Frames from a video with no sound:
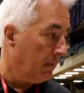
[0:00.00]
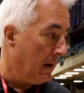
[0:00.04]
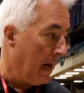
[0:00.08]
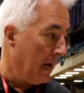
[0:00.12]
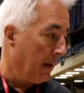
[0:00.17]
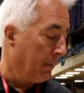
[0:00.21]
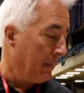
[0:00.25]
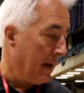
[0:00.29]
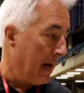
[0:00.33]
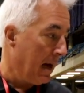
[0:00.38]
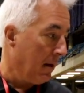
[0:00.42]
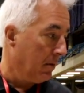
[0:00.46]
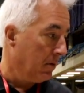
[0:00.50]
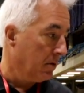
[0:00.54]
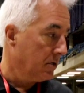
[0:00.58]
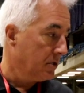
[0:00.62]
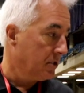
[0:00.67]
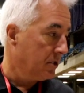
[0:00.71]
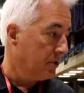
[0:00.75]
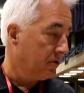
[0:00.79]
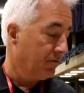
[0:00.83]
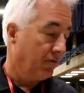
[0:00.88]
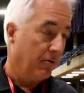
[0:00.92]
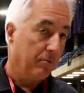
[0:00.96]
Mike
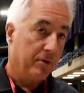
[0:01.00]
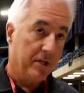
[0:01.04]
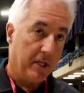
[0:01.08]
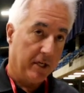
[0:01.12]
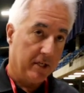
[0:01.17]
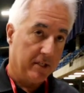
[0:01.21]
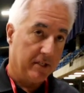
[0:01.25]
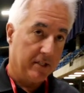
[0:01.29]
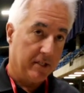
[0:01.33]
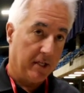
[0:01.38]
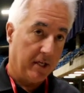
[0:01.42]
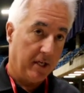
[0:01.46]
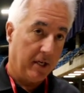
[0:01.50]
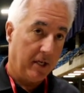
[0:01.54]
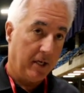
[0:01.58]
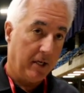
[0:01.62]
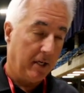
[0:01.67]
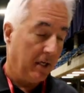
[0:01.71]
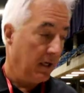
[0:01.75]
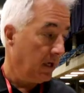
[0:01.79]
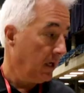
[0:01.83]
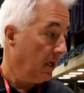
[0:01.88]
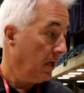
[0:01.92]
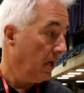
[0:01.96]
Bowers is from
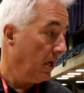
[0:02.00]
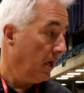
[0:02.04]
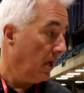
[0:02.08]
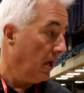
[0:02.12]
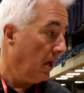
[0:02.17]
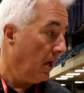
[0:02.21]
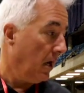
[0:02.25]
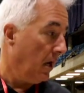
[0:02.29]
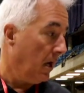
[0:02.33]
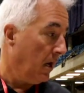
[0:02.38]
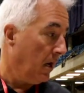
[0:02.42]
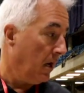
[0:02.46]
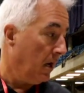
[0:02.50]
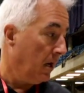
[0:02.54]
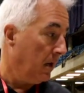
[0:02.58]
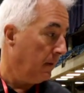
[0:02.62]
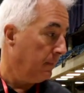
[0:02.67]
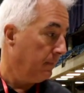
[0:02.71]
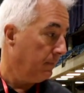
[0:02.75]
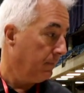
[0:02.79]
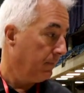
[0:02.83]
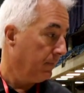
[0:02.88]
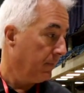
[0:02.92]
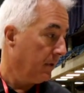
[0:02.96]
Tennessee.
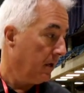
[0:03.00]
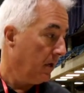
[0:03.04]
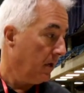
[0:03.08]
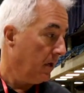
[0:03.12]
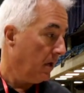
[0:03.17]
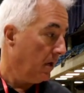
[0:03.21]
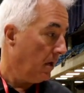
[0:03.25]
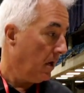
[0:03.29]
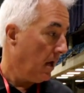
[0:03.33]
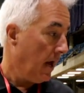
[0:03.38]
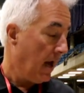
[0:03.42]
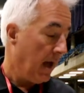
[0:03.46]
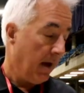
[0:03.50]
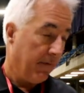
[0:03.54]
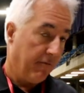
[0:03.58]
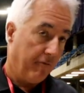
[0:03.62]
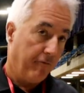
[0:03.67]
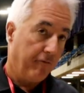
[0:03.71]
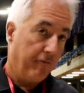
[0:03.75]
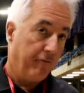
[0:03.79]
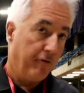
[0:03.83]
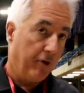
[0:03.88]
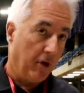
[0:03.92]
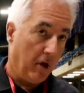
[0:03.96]
I have
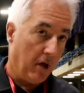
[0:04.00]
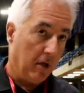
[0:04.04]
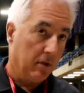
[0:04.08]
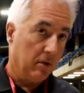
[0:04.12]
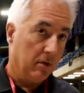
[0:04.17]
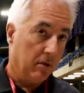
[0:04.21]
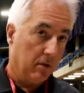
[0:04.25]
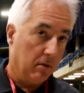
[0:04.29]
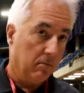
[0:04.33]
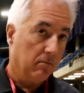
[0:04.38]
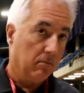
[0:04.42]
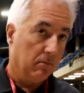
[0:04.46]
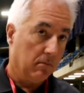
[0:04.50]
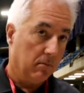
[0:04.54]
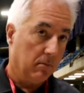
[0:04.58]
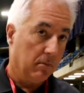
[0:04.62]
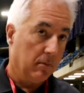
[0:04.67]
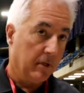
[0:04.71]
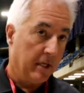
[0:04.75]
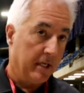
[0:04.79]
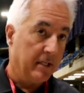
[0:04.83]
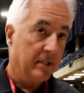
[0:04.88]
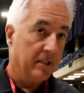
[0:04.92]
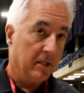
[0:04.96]
a
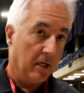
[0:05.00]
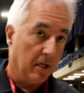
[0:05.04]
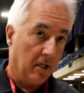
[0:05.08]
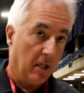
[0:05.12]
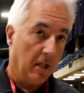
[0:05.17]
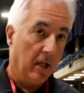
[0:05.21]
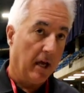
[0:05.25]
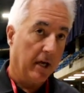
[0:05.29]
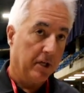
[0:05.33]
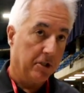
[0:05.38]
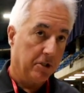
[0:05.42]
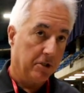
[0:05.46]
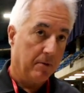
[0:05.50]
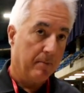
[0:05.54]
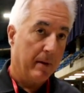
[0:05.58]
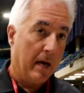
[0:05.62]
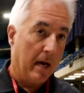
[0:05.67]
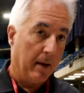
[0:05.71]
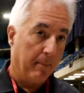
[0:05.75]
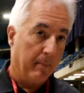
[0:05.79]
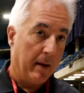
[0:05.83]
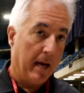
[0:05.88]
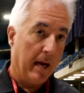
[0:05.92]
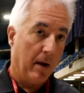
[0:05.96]
decent collection of
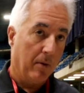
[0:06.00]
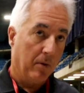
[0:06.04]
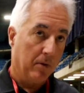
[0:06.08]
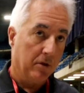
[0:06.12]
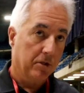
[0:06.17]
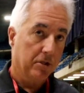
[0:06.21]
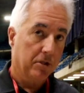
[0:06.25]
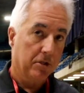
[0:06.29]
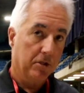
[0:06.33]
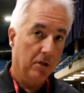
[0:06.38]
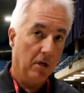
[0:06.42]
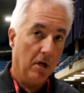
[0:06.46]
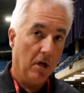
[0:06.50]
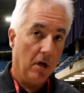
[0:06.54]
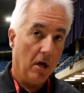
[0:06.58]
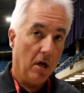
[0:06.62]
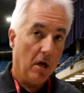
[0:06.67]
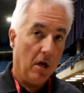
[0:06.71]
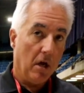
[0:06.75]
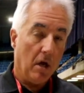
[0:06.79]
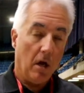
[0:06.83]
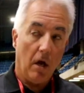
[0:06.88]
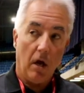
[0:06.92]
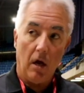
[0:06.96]
Mike Bowers.
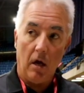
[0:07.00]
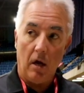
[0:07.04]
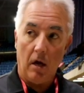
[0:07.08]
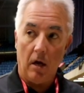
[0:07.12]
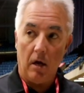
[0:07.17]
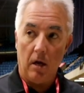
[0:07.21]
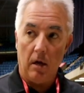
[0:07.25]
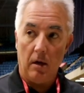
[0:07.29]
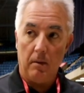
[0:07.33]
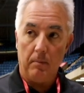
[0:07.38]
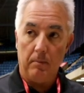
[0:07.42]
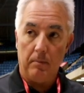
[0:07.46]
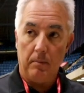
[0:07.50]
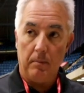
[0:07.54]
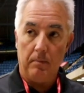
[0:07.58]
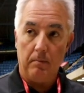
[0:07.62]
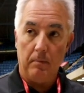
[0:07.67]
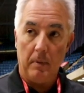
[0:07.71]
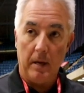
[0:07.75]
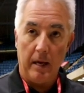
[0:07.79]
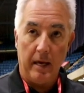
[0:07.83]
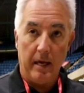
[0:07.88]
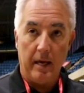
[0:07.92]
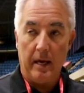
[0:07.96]

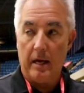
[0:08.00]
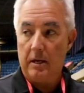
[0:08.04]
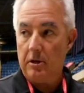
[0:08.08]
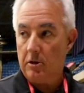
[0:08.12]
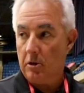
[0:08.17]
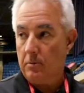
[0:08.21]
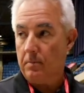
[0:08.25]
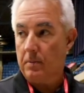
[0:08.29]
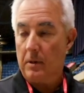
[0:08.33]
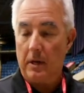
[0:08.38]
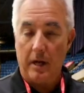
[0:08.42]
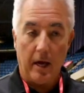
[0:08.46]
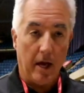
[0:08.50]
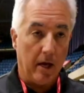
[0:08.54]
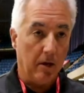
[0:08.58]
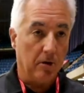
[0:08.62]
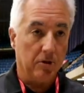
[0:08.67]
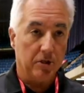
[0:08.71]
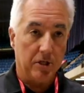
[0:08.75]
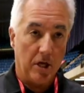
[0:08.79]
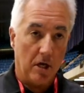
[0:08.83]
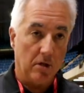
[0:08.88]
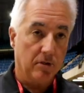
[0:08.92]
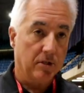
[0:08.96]
But he had
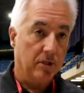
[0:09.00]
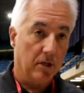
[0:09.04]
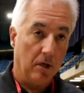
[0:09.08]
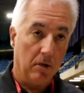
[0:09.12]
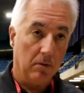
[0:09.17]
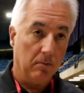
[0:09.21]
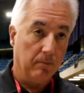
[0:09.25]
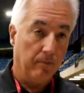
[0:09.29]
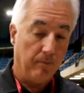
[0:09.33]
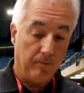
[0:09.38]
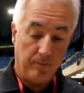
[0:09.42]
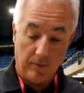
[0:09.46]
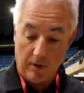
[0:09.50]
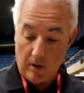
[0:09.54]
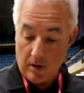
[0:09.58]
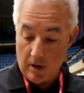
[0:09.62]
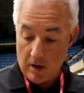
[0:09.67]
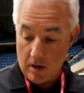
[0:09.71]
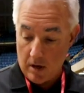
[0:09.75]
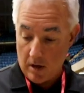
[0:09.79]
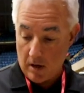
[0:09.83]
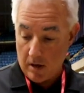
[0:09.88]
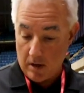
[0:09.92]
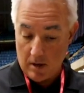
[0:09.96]
duplicators also.
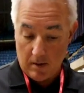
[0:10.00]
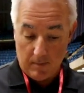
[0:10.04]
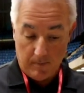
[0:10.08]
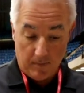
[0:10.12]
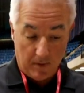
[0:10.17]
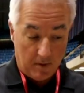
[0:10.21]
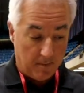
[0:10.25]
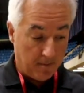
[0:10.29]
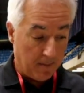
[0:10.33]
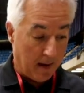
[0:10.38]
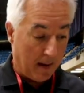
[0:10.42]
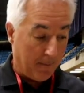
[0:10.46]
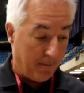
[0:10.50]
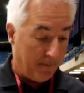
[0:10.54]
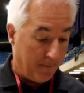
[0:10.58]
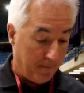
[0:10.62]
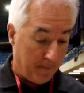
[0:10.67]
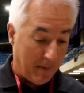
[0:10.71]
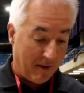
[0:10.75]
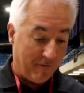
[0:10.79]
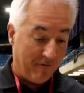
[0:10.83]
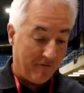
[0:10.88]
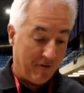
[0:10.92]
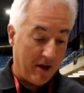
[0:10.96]

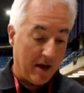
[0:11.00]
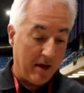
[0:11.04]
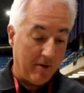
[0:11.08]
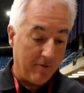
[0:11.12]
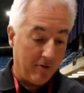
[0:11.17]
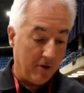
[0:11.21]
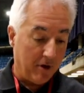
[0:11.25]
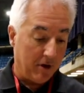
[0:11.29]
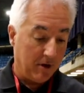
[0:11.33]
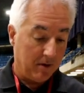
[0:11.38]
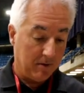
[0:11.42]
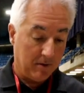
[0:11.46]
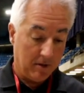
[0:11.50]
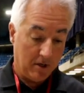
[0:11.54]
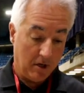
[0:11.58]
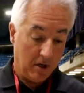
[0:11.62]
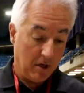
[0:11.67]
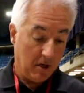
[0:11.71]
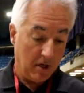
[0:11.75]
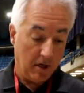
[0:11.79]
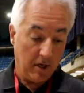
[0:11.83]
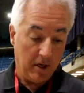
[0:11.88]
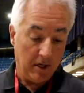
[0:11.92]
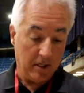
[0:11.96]
My favorite
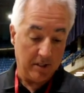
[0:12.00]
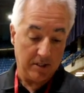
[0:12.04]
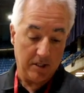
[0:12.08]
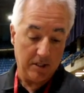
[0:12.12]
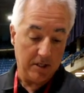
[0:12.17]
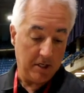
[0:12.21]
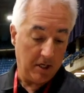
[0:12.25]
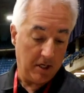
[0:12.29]
is the